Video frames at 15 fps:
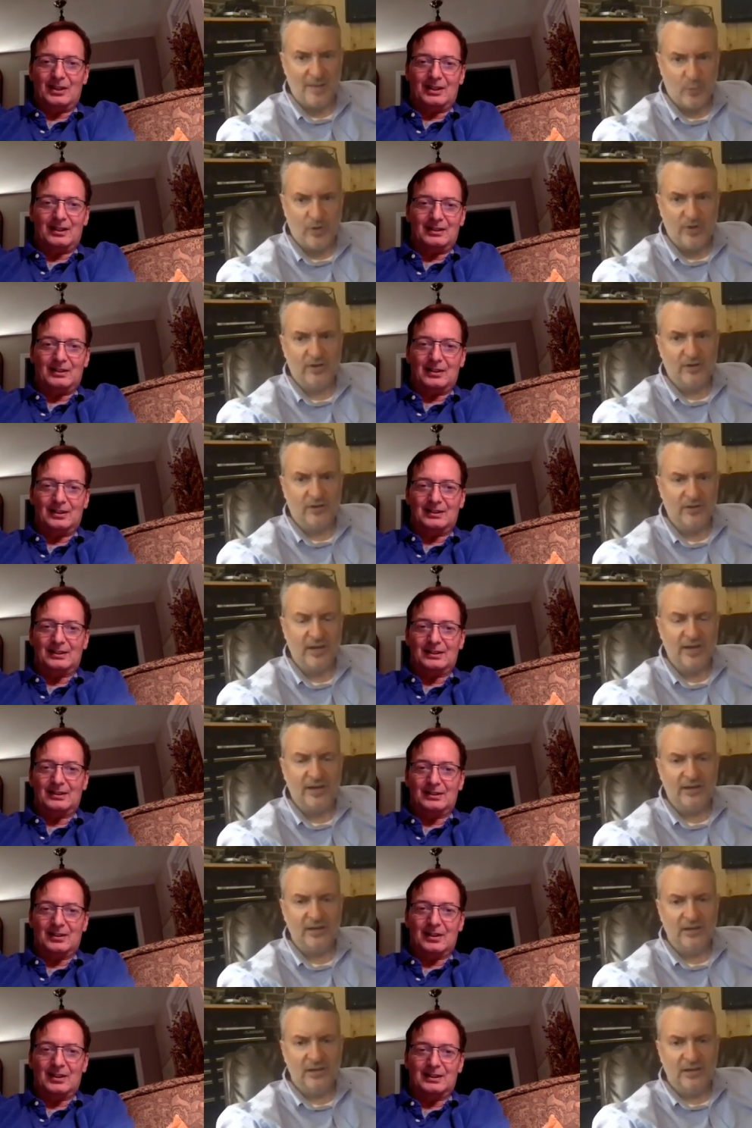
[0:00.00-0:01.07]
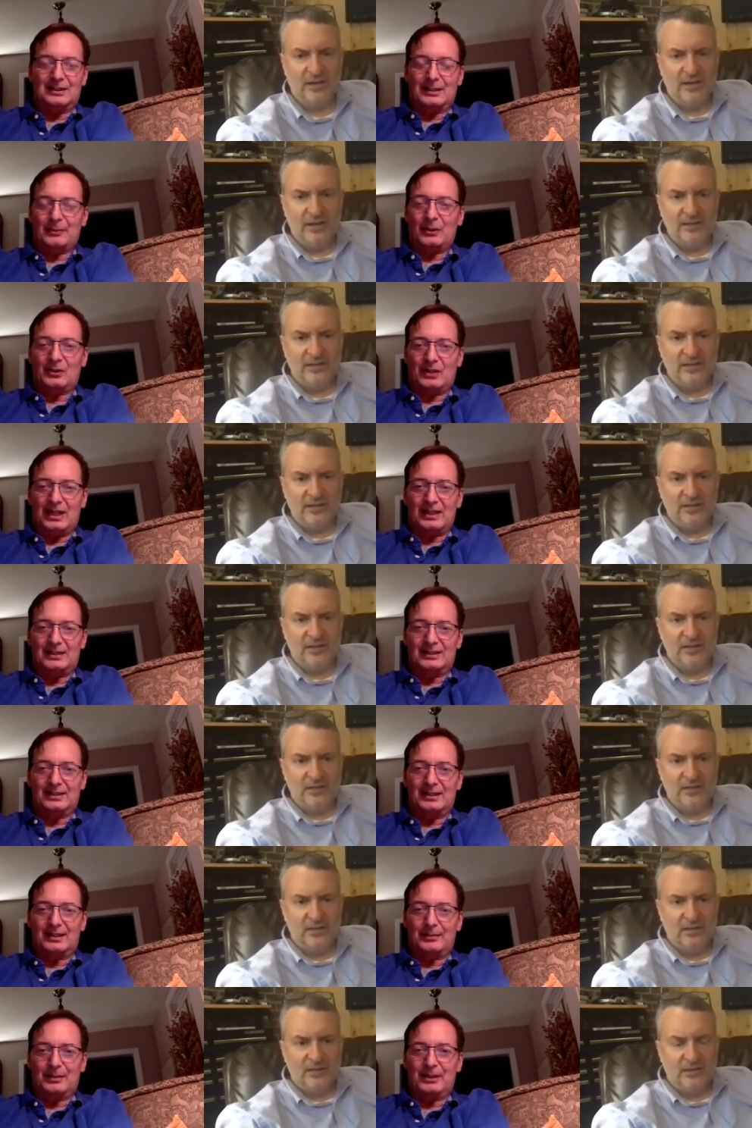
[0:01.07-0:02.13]
Speaker 1: Point, okay. Summer class
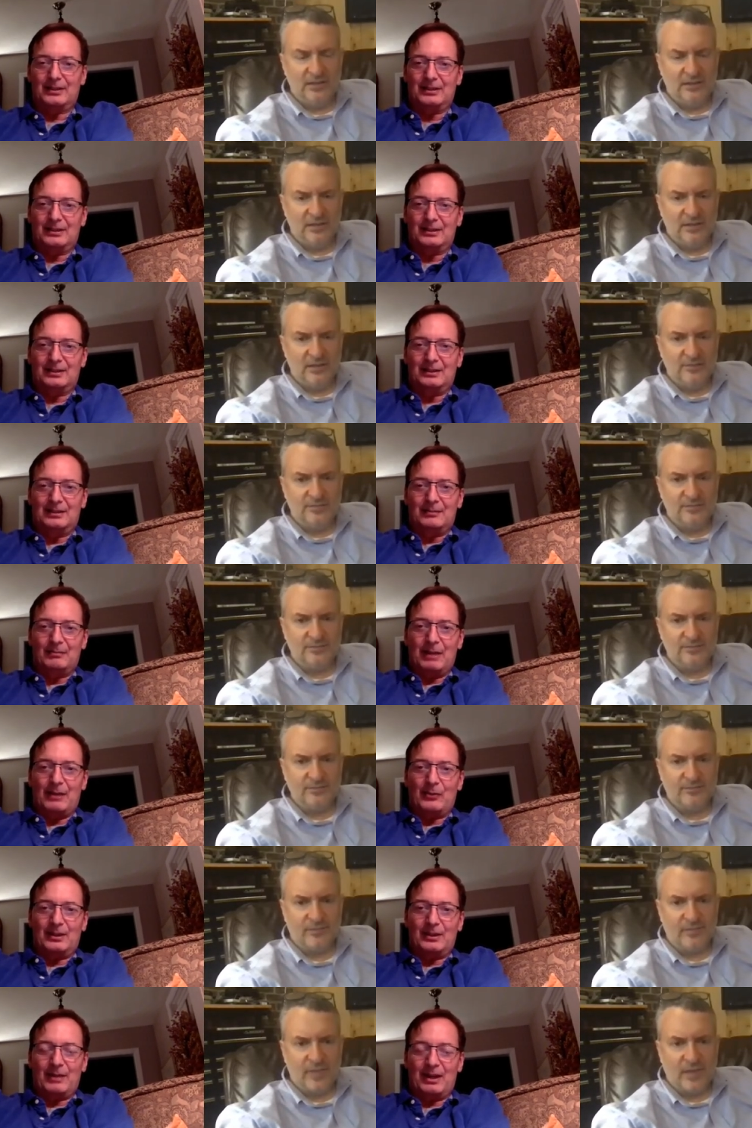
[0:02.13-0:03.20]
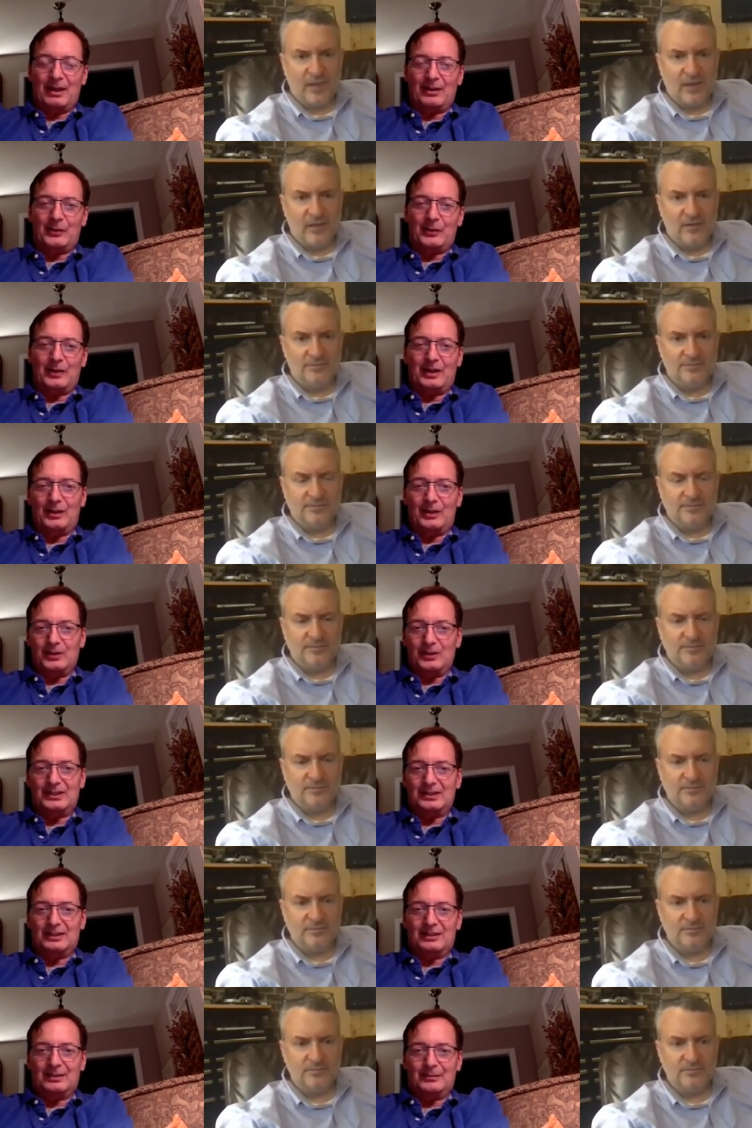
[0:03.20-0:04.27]
there, but my really my career was
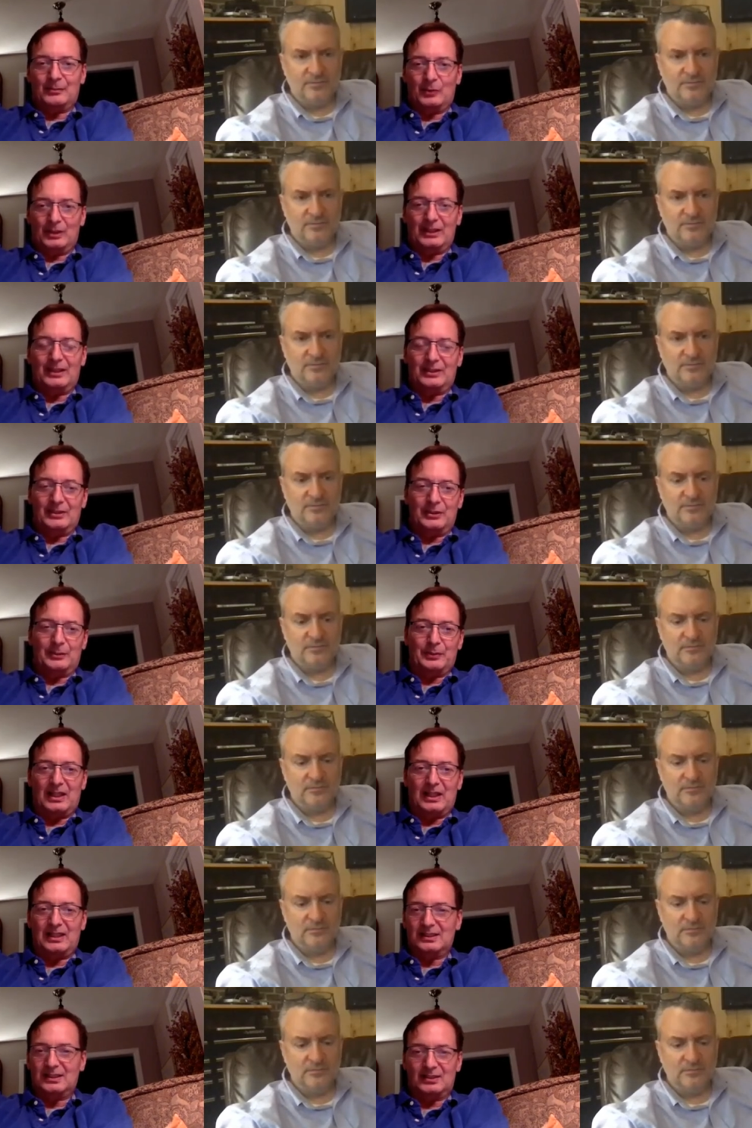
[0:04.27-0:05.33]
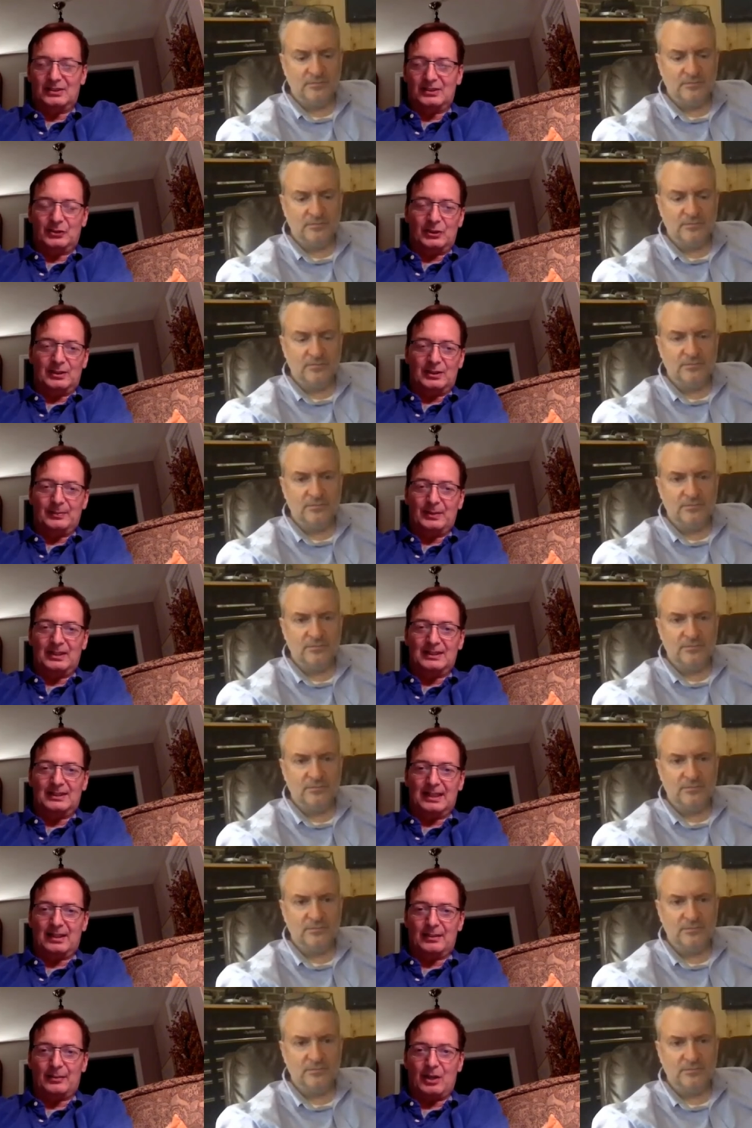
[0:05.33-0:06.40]
um, really in two places. It's just been at
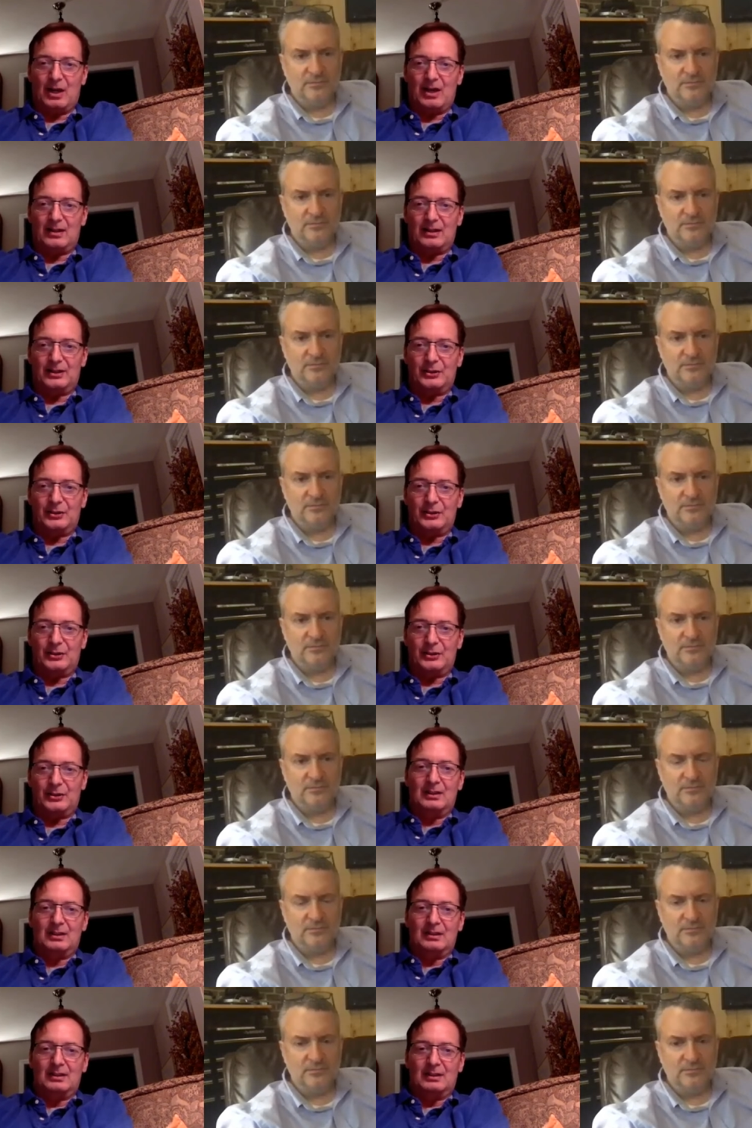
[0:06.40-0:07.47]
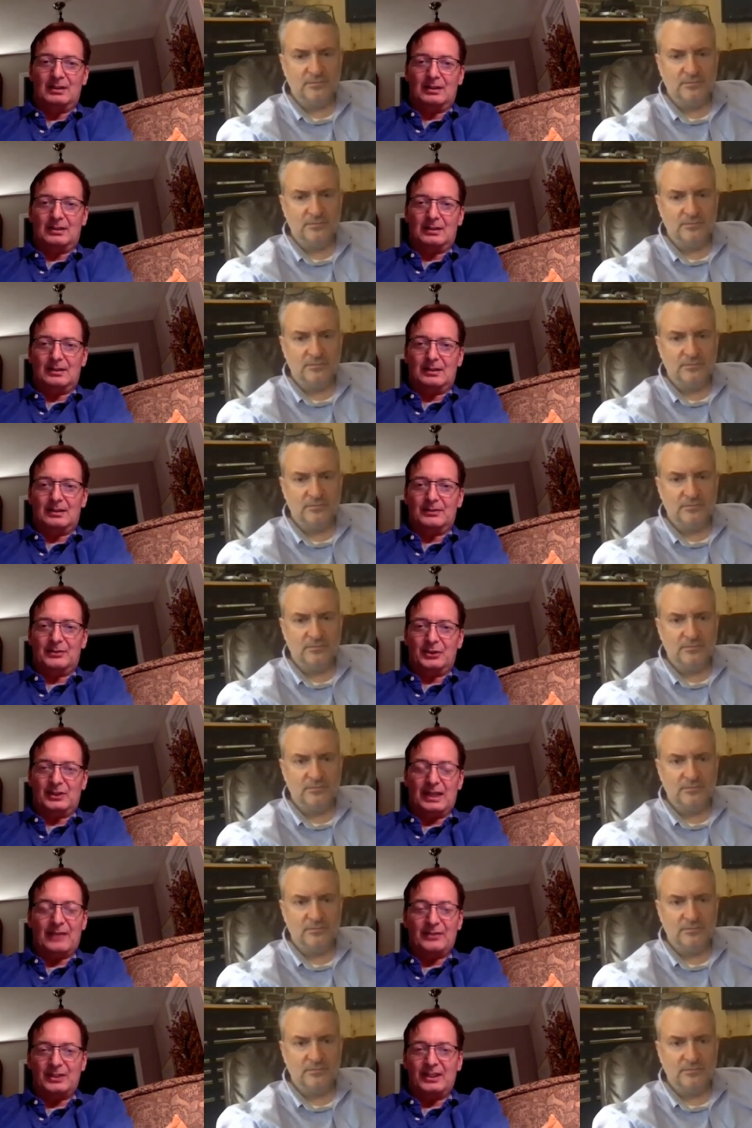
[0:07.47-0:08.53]
Salem College uh, for
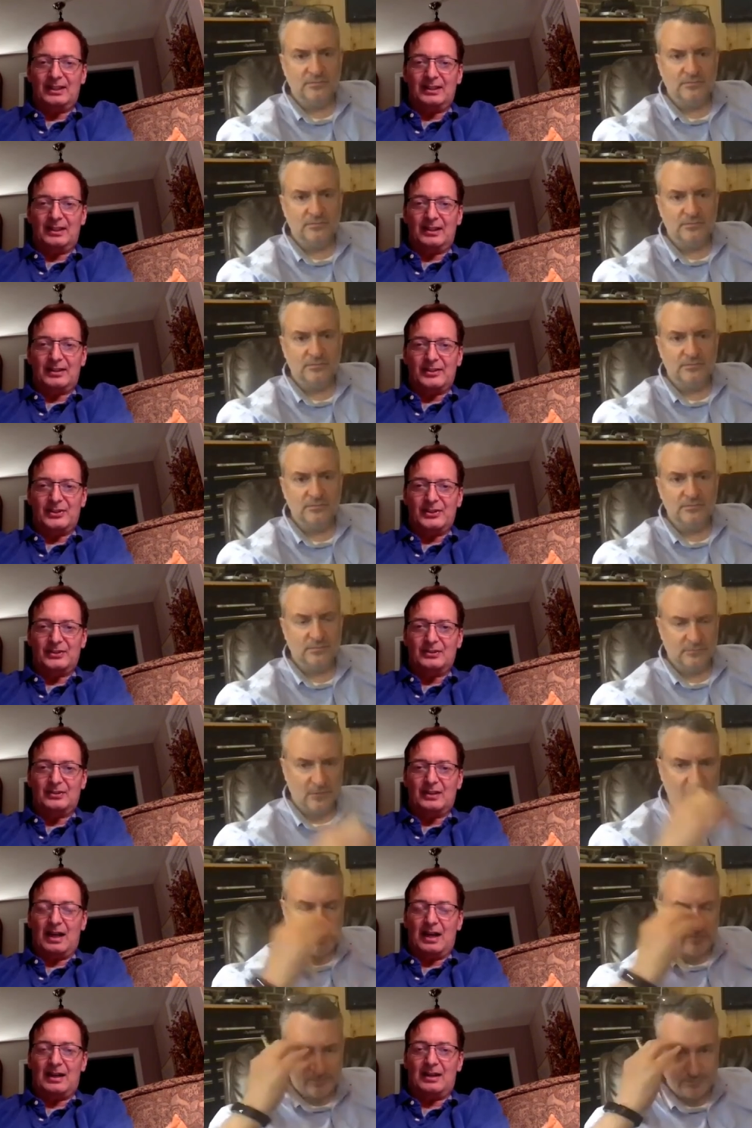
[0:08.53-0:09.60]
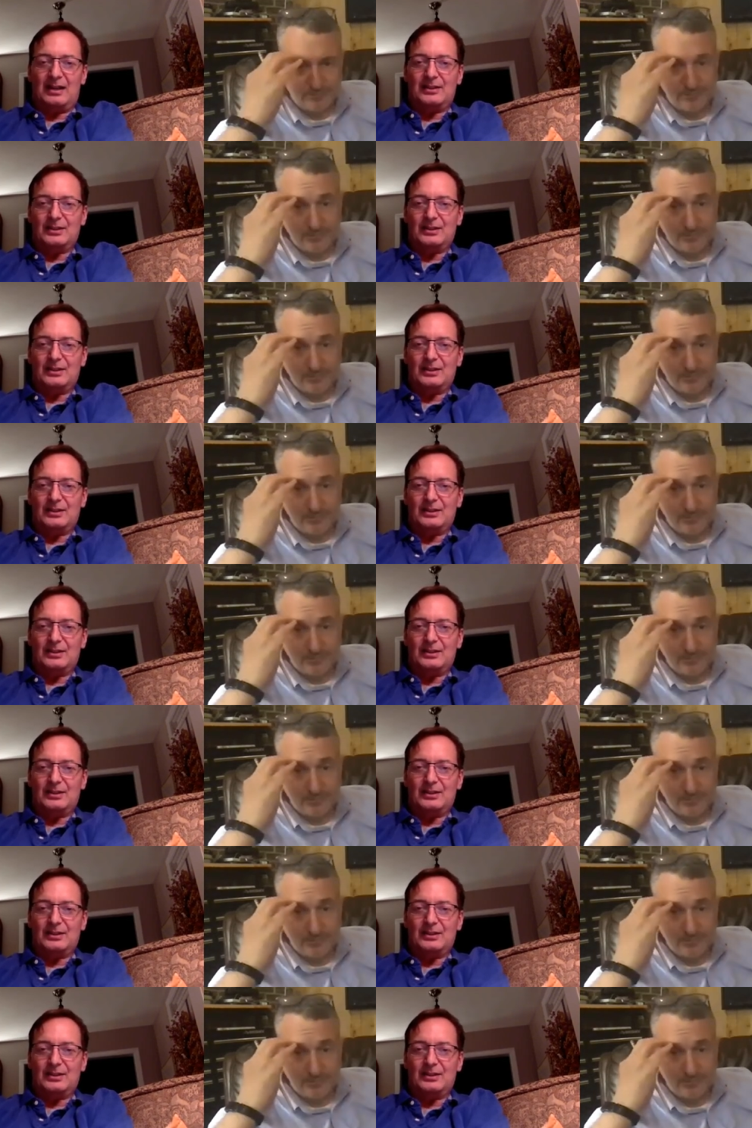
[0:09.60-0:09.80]
17 years, right? And